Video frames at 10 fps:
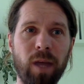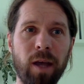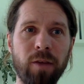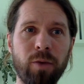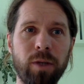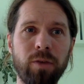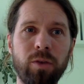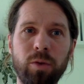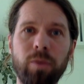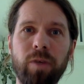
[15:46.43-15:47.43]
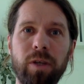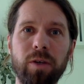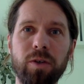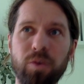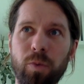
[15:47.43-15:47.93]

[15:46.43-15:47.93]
entry to two videos.